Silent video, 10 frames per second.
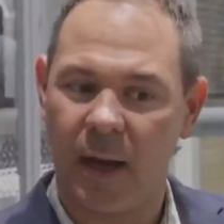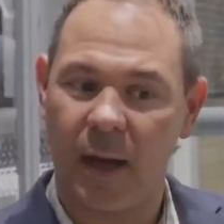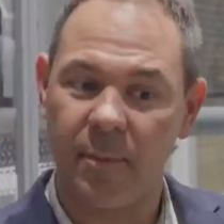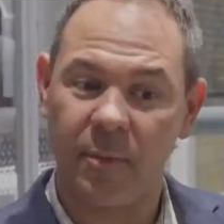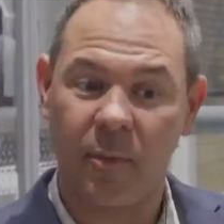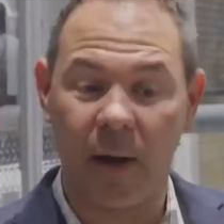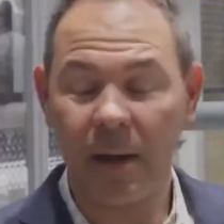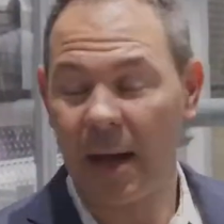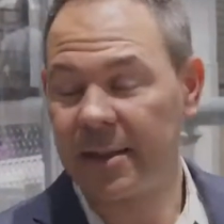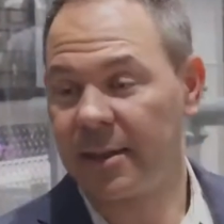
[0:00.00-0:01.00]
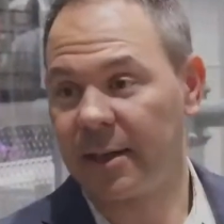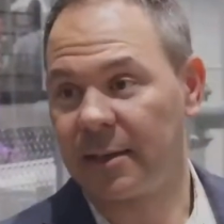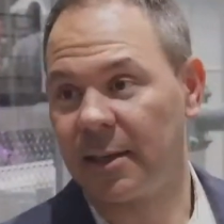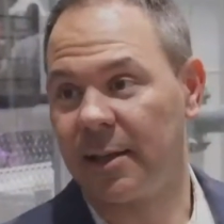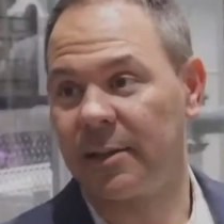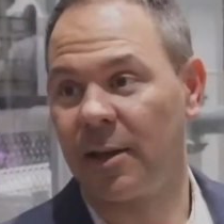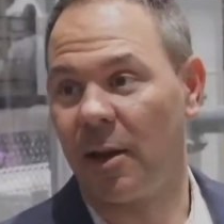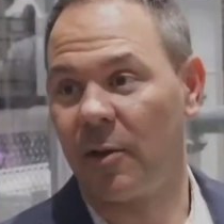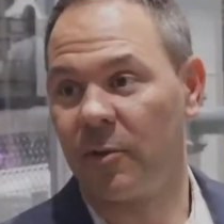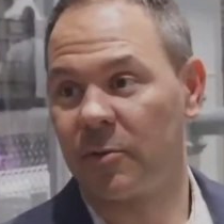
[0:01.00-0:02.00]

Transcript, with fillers: Um, well, I think that you know